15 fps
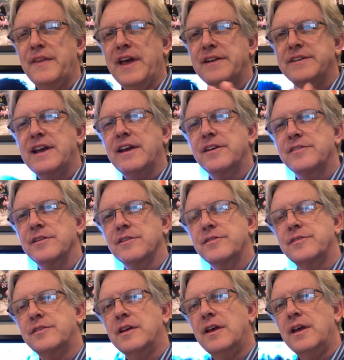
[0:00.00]
That takes
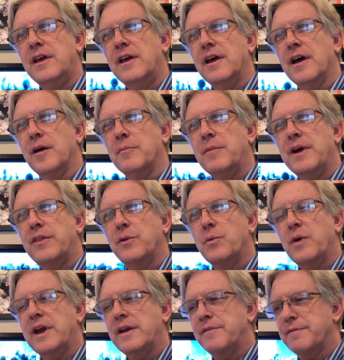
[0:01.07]
us, by the
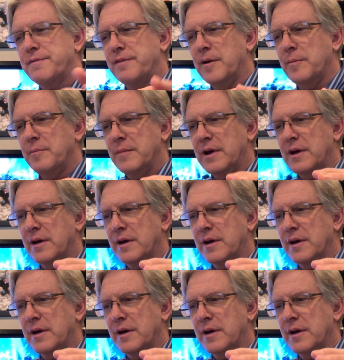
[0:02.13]
way, from